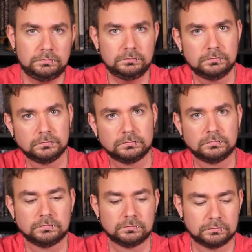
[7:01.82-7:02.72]

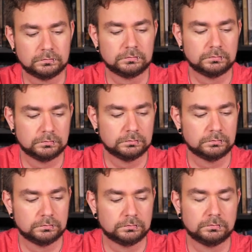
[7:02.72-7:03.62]

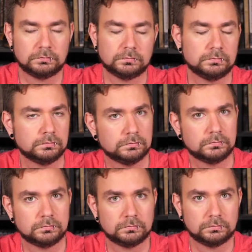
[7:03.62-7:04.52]

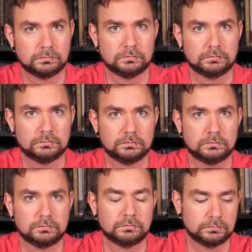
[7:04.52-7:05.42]

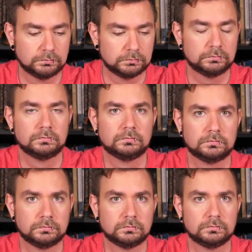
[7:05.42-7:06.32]

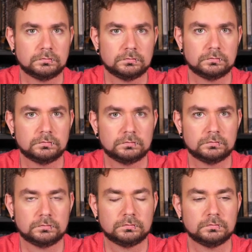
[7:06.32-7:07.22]

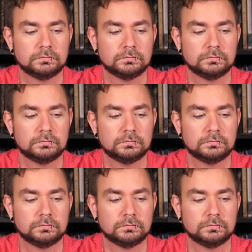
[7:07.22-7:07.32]
(not speaking)